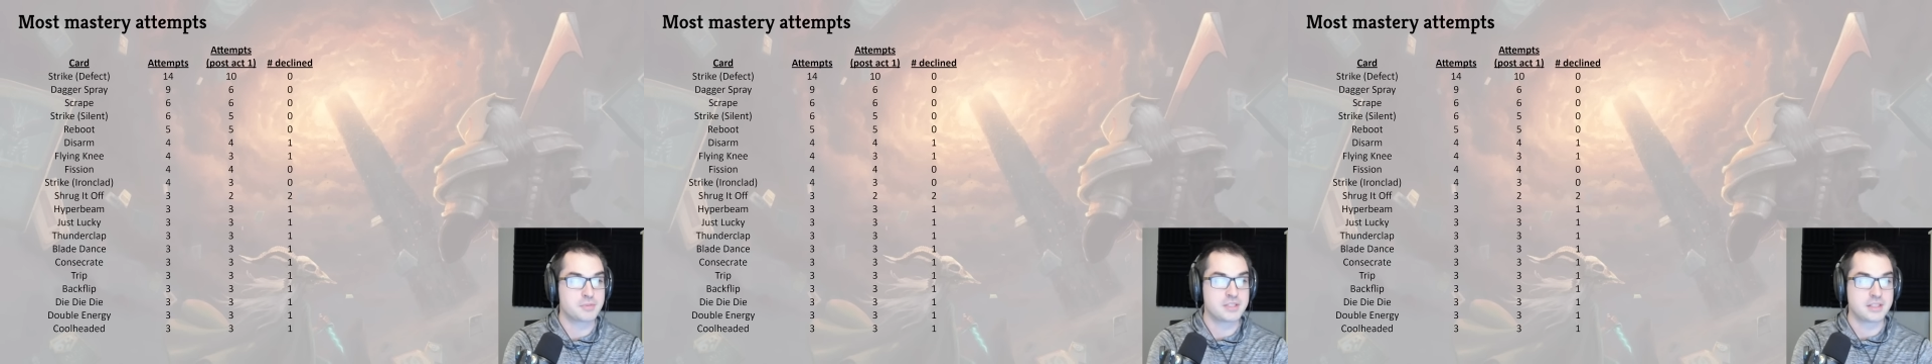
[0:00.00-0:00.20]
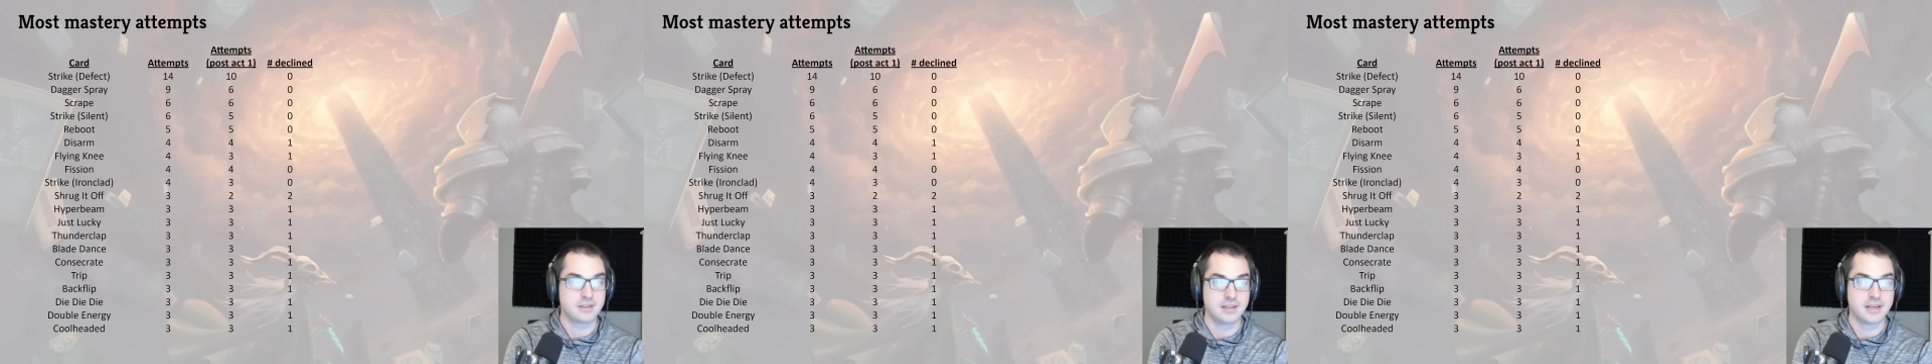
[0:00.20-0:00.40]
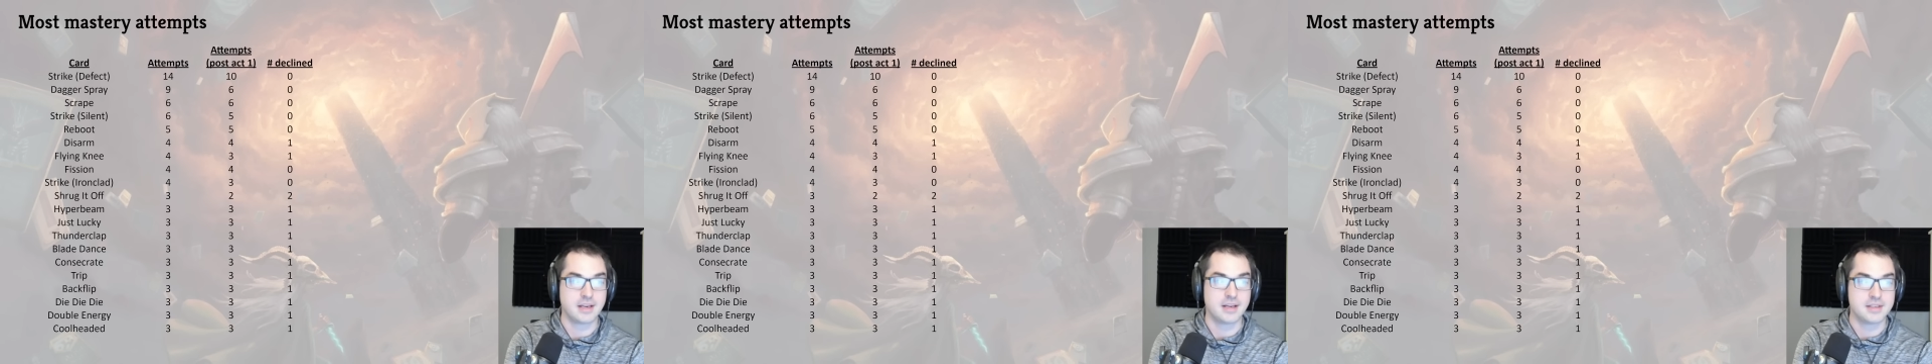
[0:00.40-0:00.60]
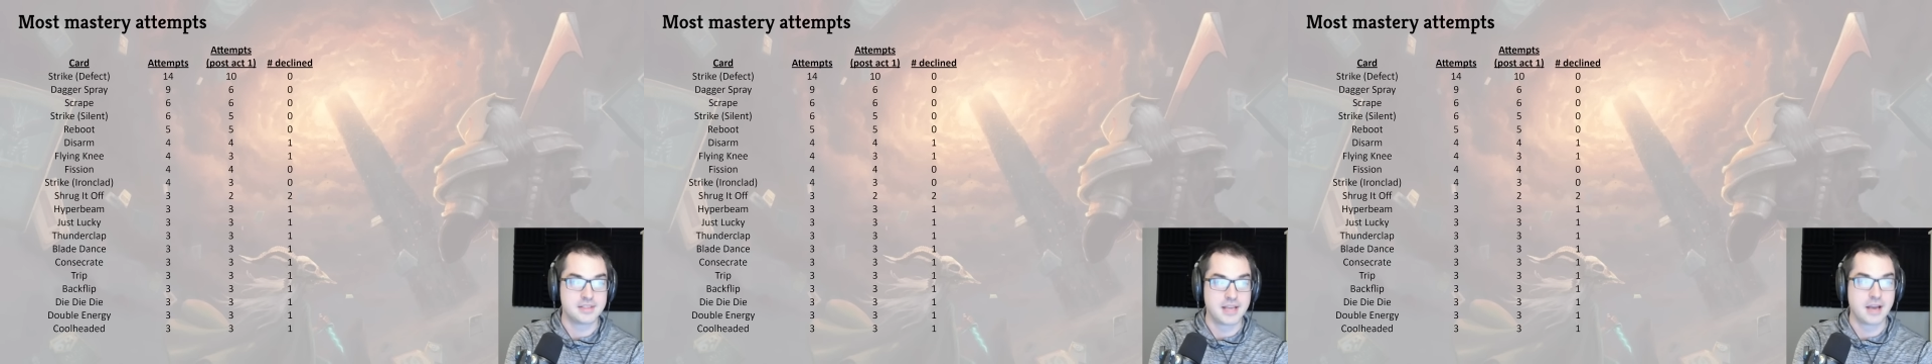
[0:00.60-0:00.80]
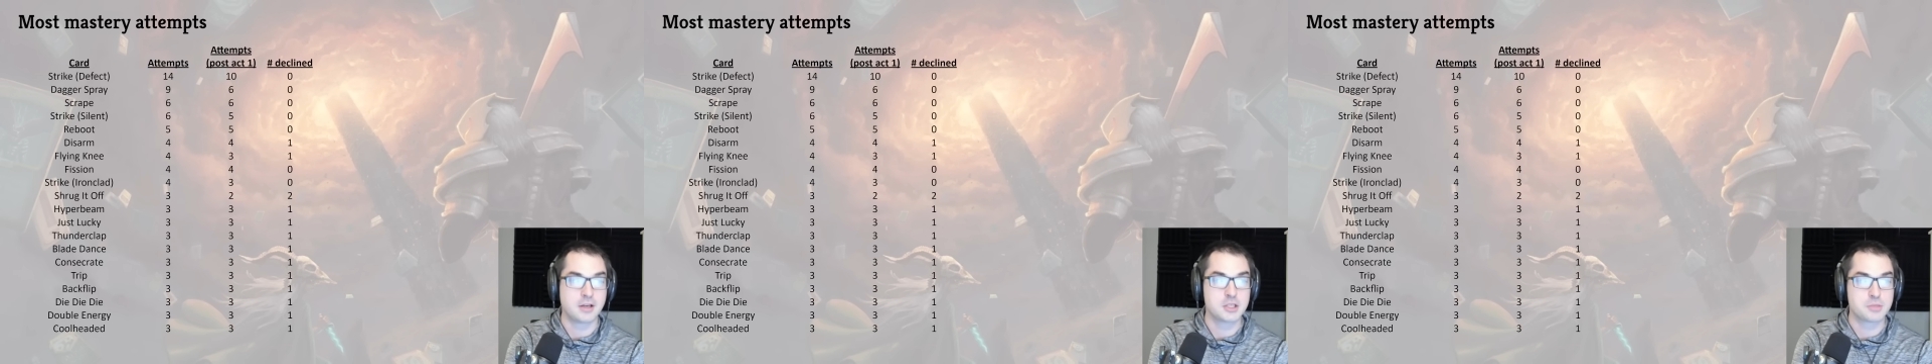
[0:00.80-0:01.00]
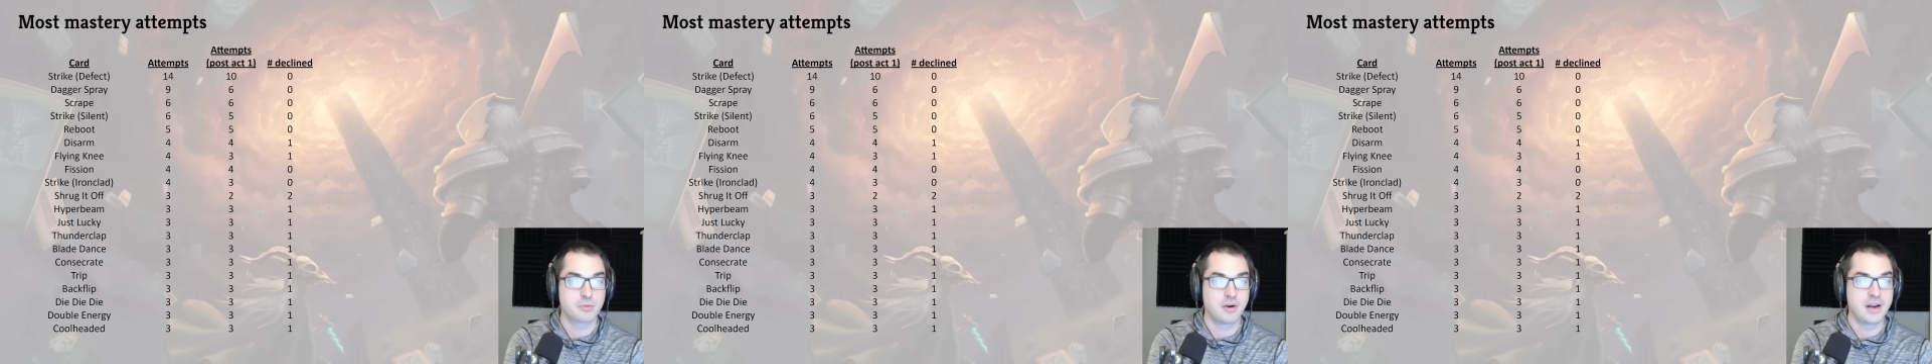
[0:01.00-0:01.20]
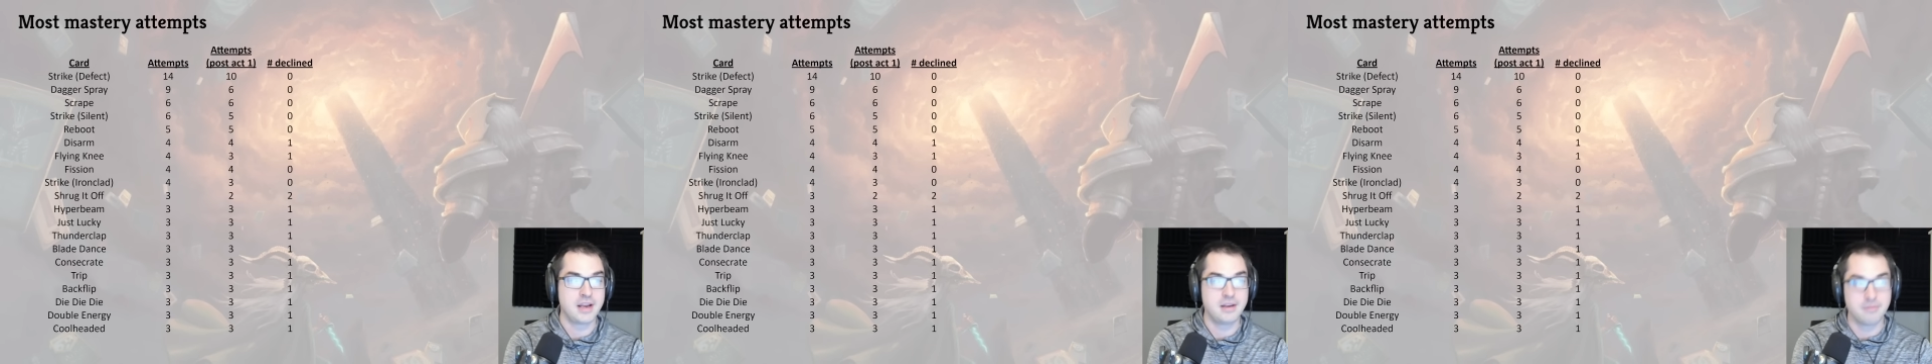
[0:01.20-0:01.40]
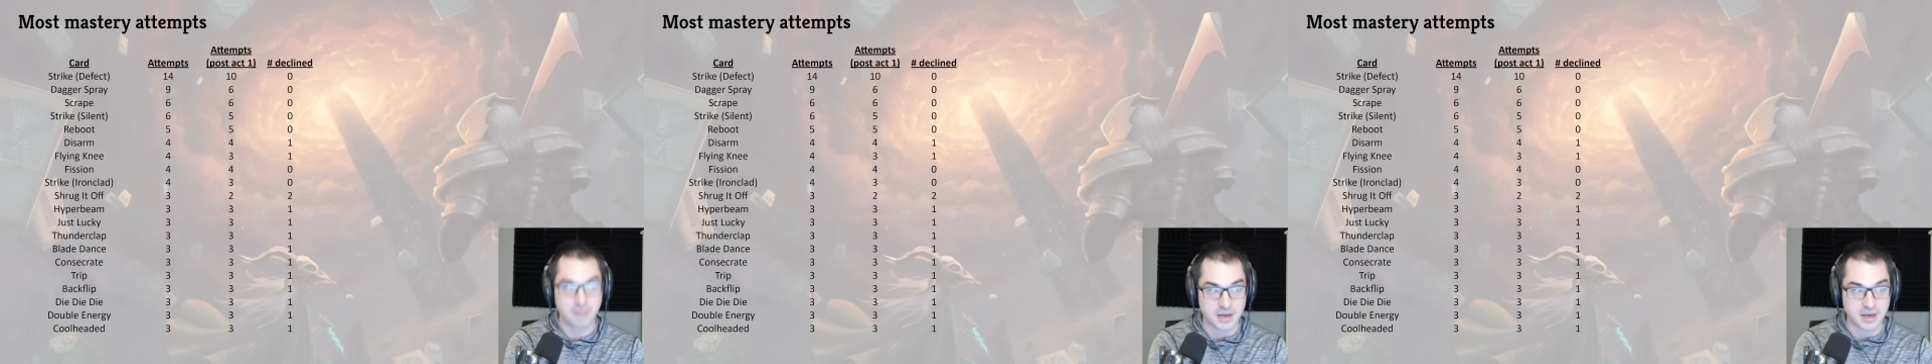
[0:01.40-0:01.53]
particularly Dagger Spray.